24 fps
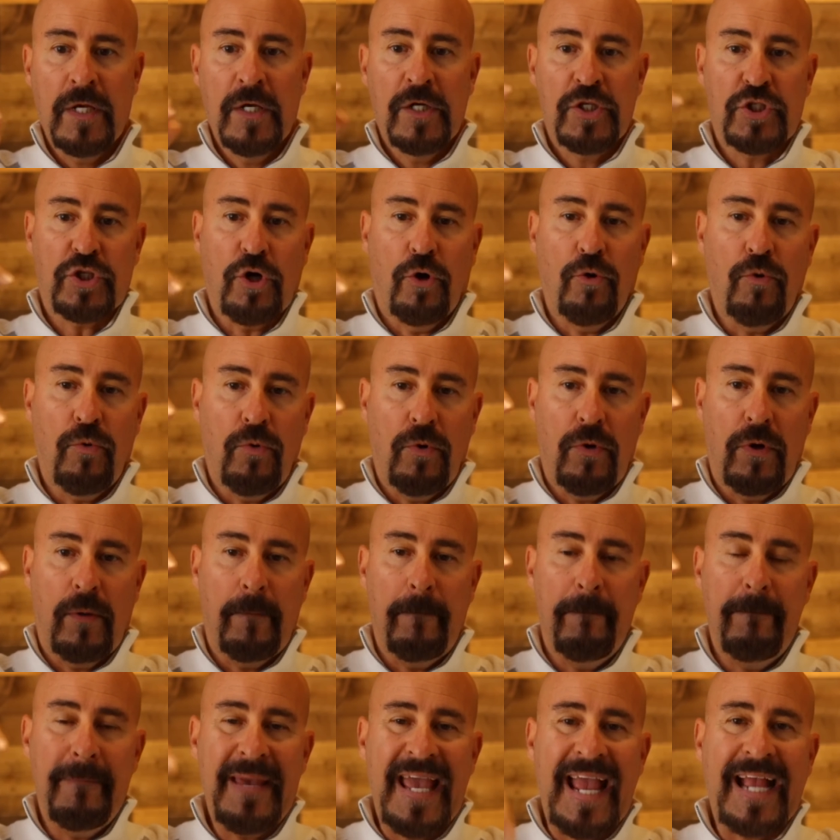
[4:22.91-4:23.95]
So
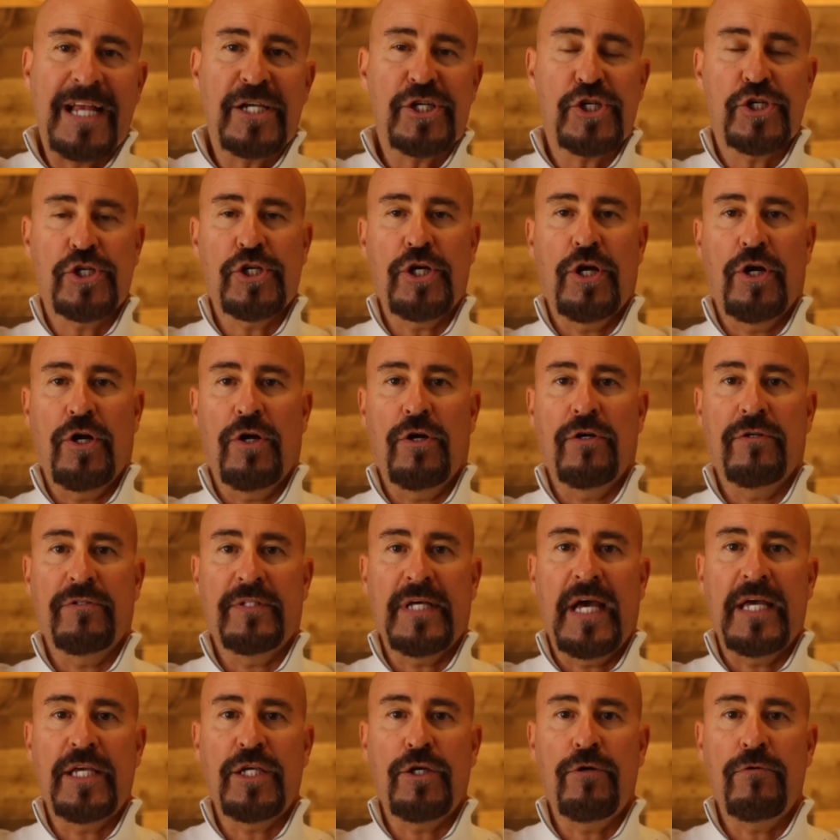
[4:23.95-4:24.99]
make sure
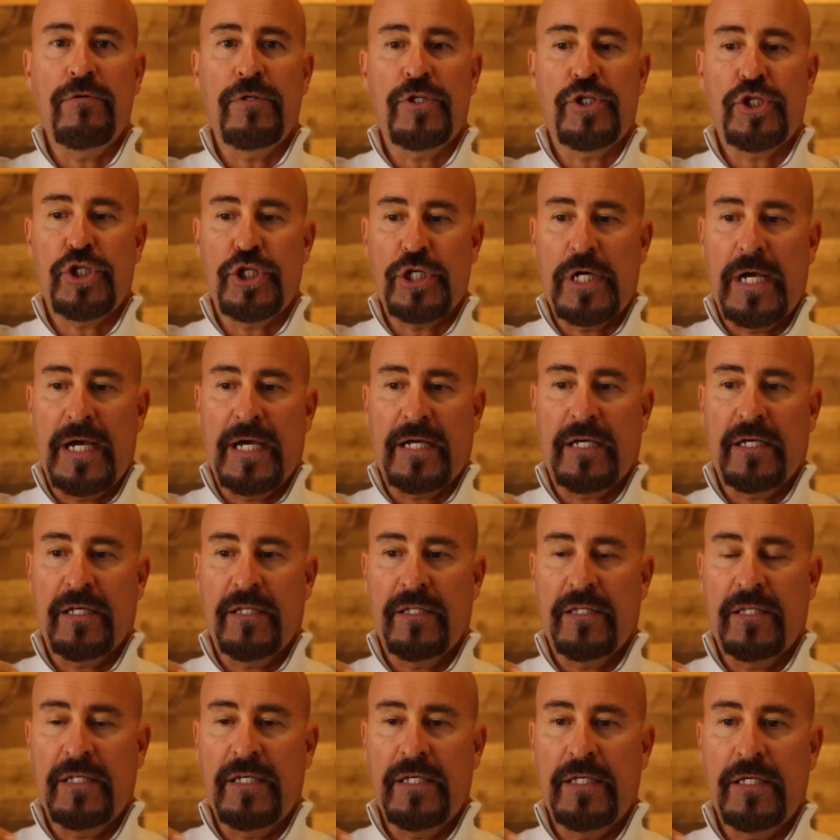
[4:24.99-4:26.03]
that you check
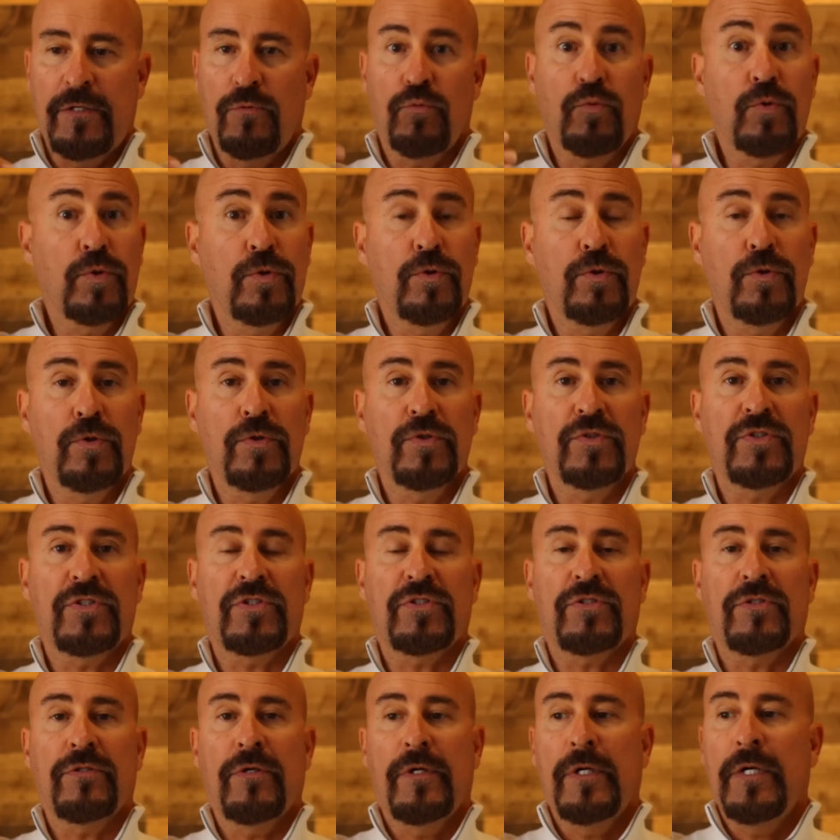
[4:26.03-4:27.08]
the
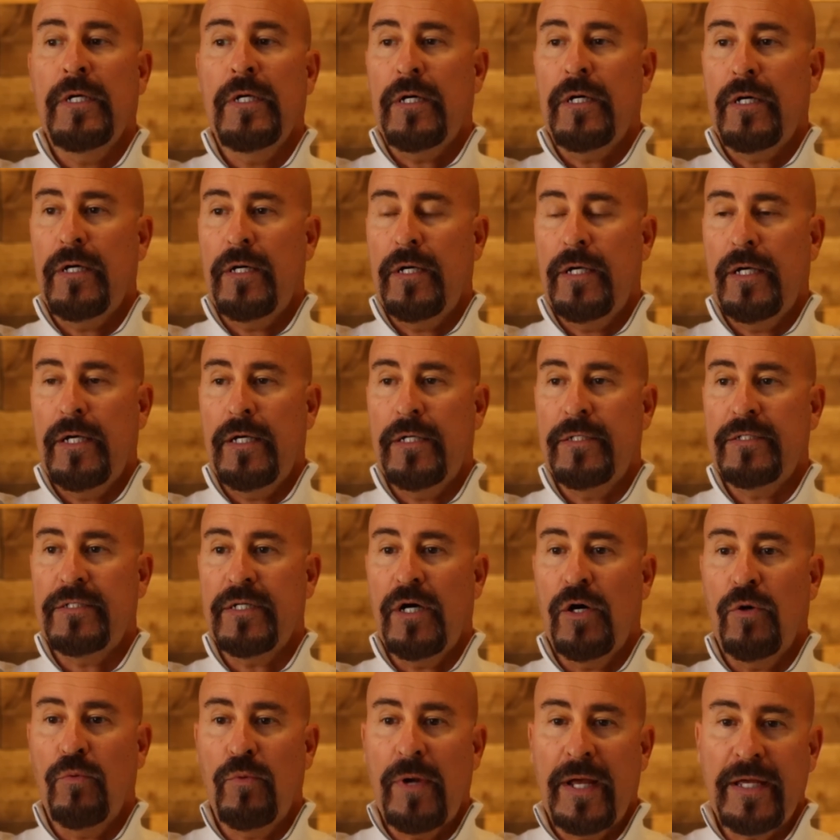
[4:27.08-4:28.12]
rules and
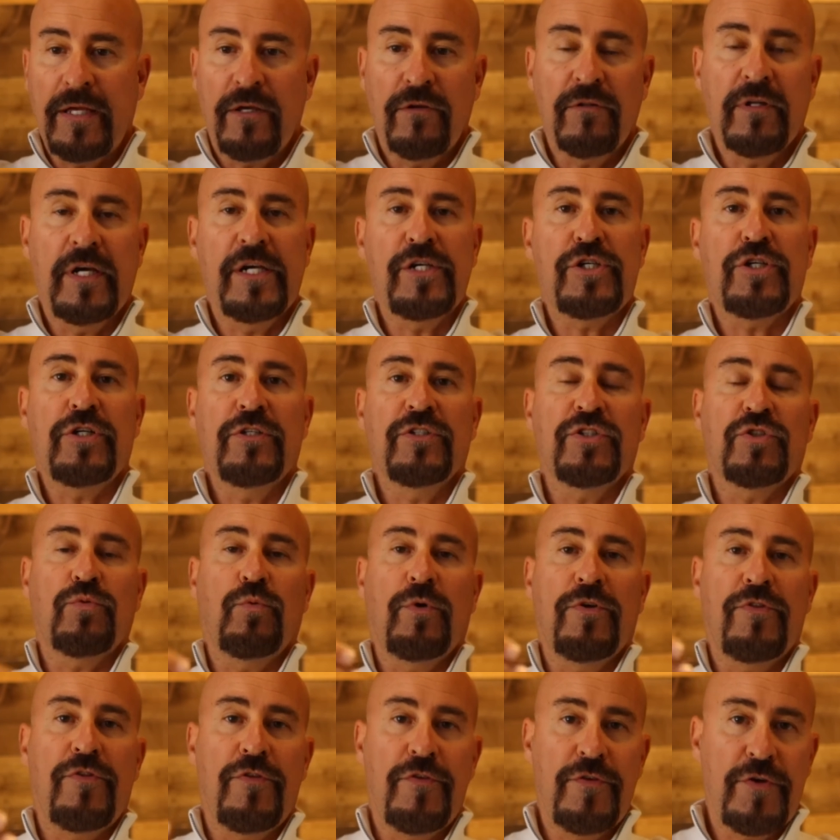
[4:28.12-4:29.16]
regulations
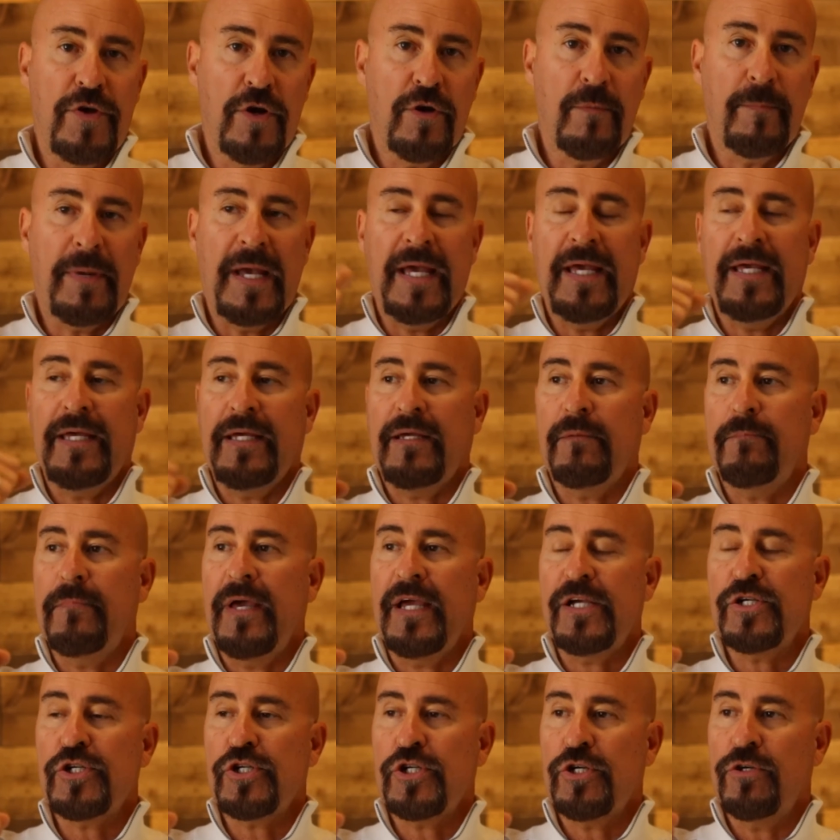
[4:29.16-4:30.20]
with your bank.
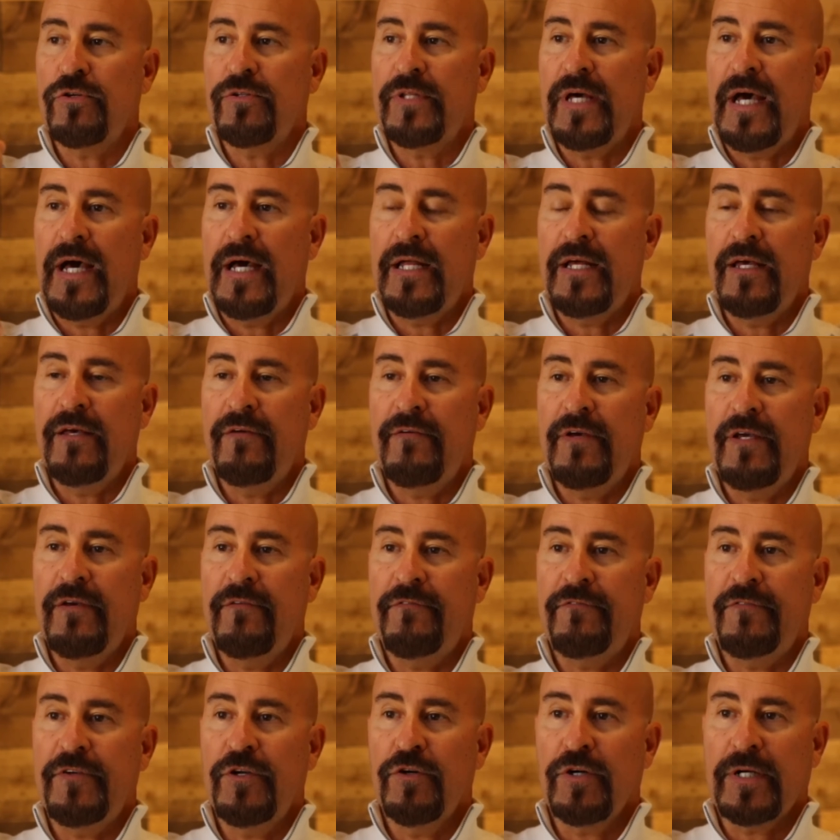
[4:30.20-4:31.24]
Make sure that
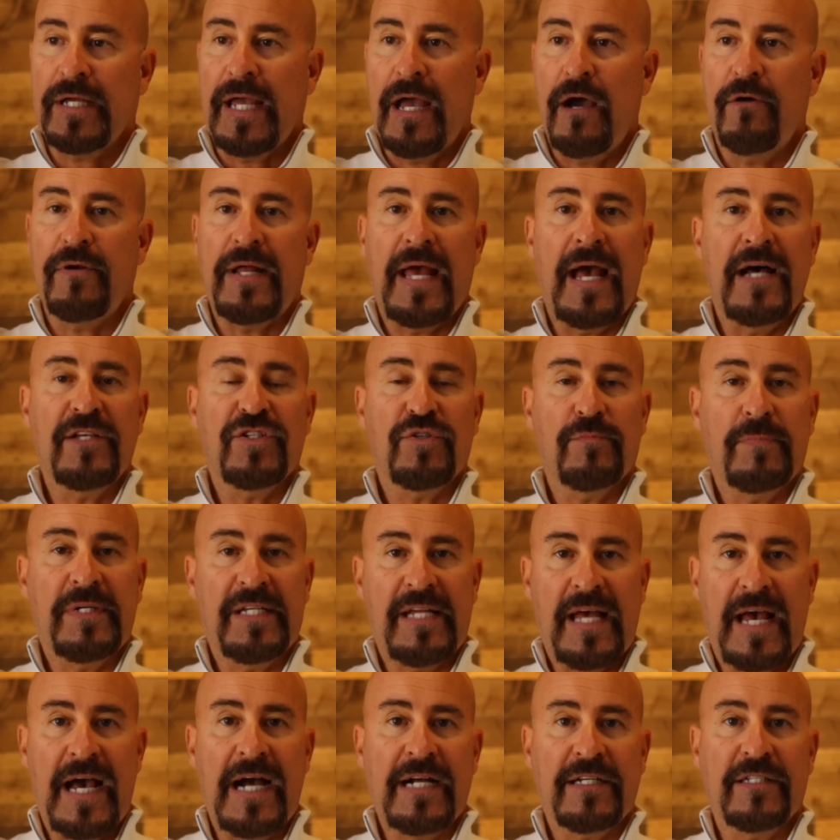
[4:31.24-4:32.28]
if your account hasn't
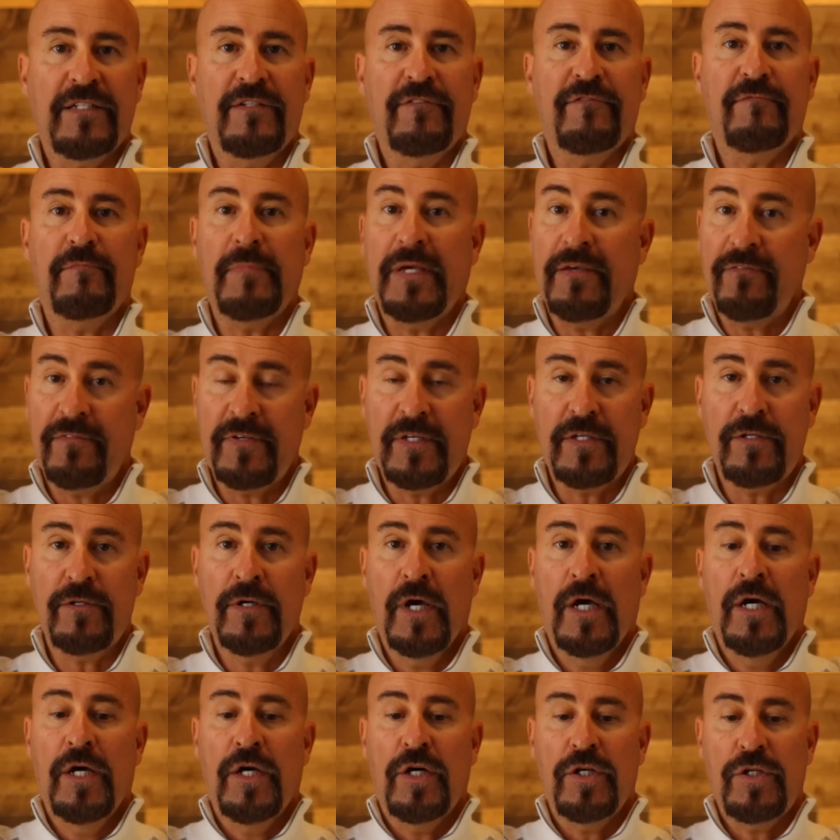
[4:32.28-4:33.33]
been active, maybe
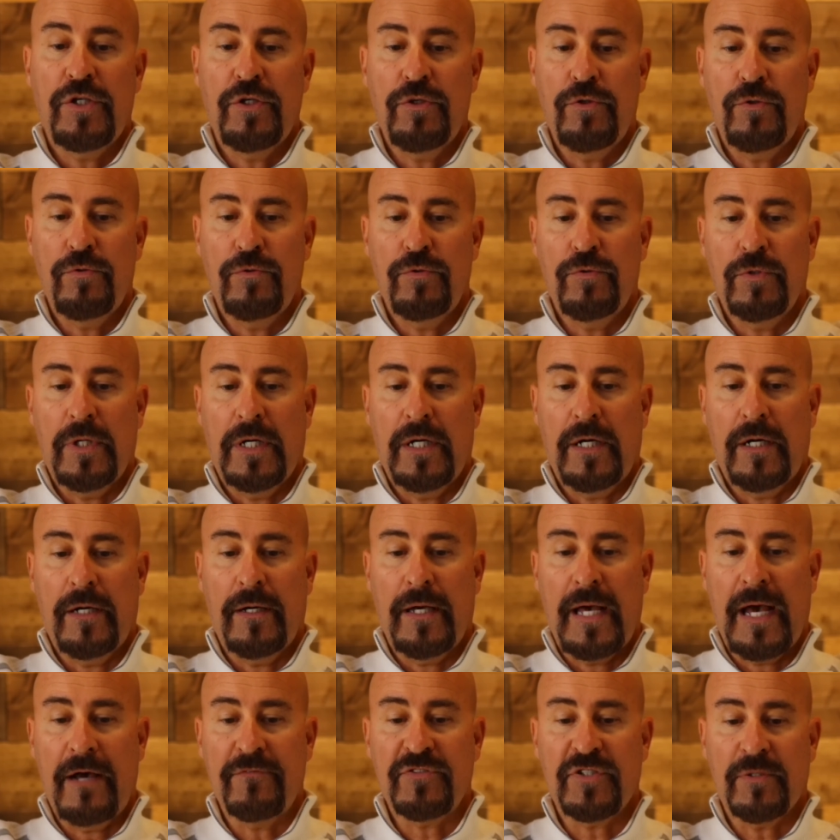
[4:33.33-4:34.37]
you
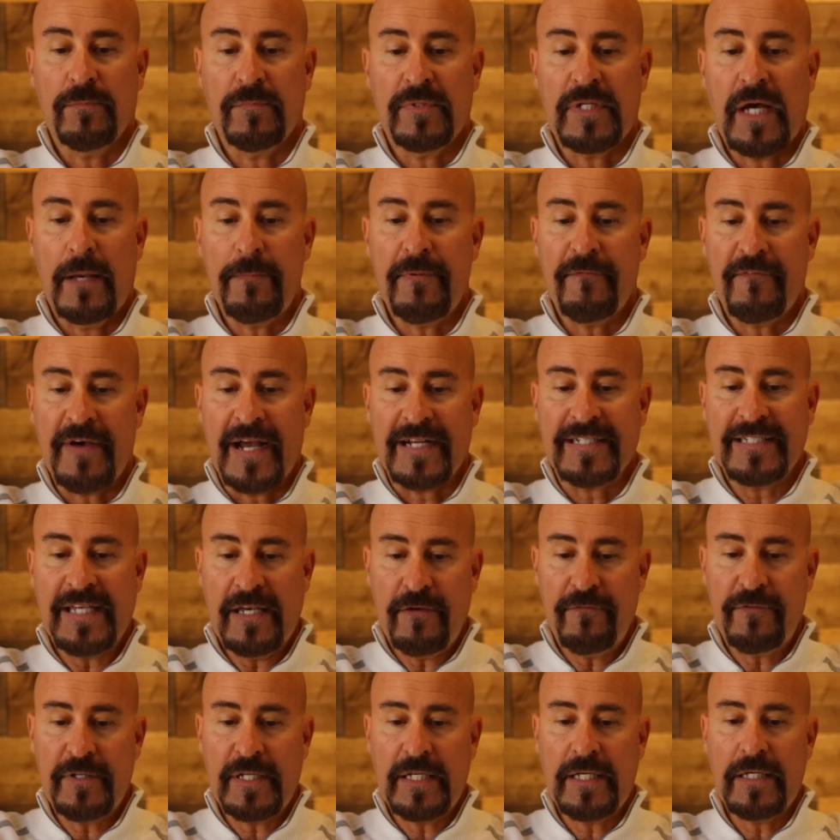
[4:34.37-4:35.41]
have some type of
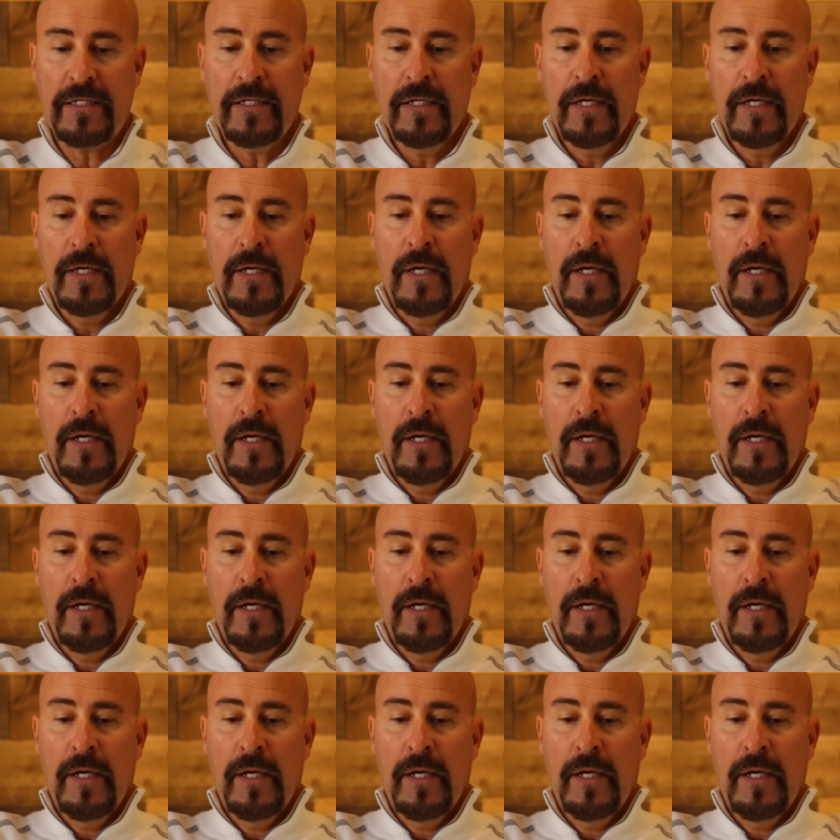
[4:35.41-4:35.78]
activity.